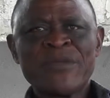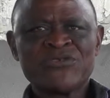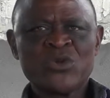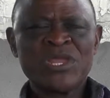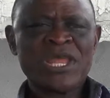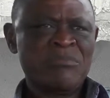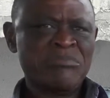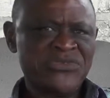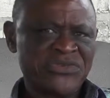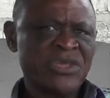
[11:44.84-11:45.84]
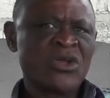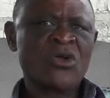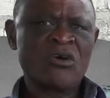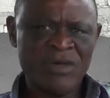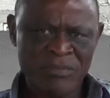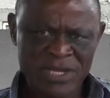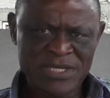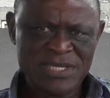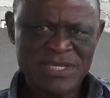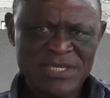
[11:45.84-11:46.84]
is going amiss in
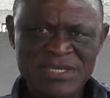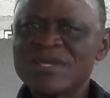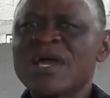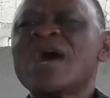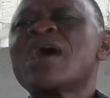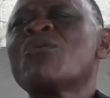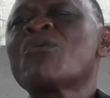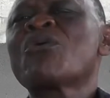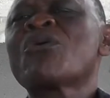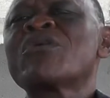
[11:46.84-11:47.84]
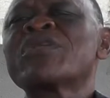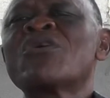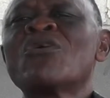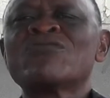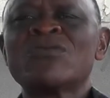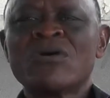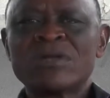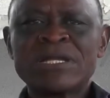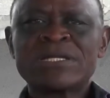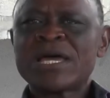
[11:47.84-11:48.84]
government, I will call the governor
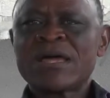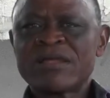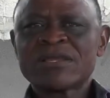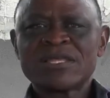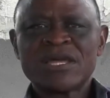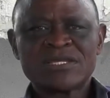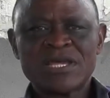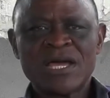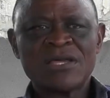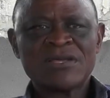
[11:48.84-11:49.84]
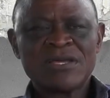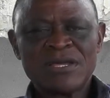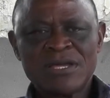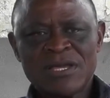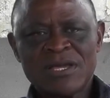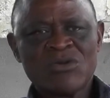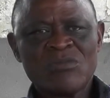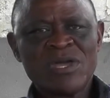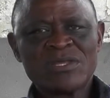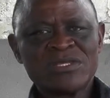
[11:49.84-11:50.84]
directly and tell her,
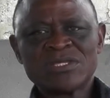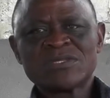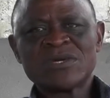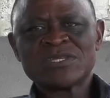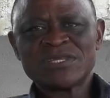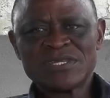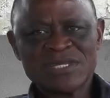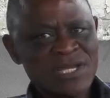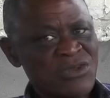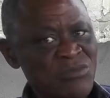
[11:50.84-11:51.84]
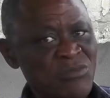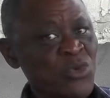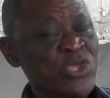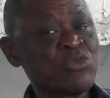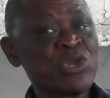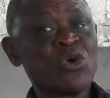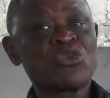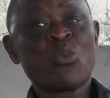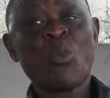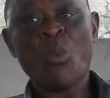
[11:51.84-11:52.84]
Kwame, this is not it. It will
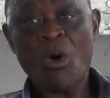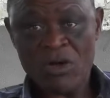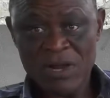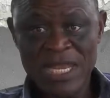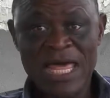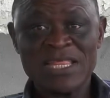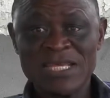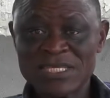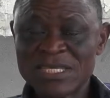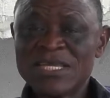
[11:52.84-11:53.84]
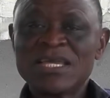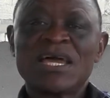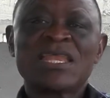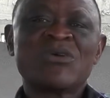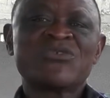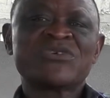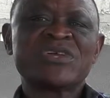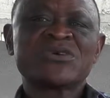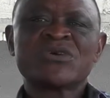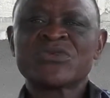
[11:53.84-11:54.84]
not work like this. And I will
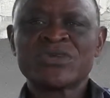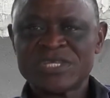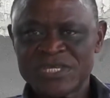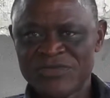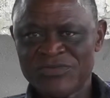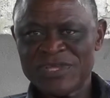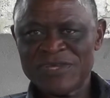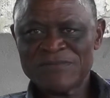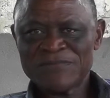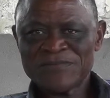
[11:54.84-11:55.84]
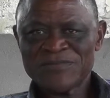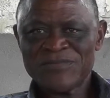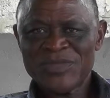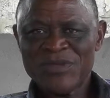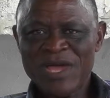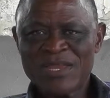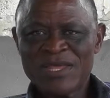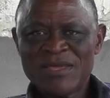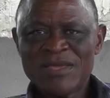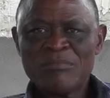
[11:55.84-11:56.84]
say it authoritatively, right?
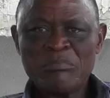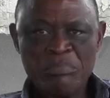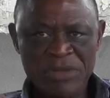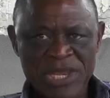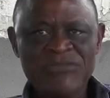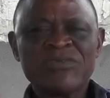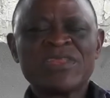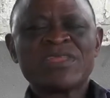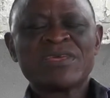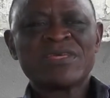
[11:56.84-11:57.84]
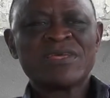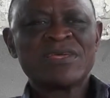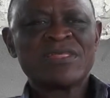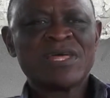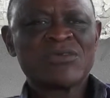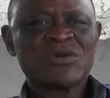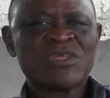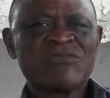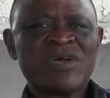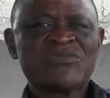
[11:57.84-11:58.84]
Believing that
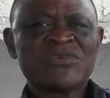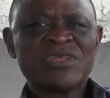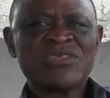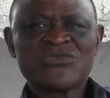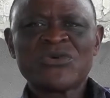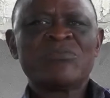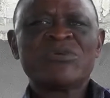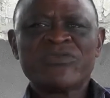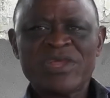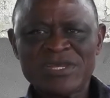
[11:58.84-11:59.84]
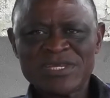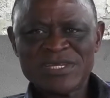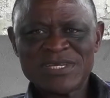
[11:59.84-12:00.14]
whatever I'm saying is to help a friend.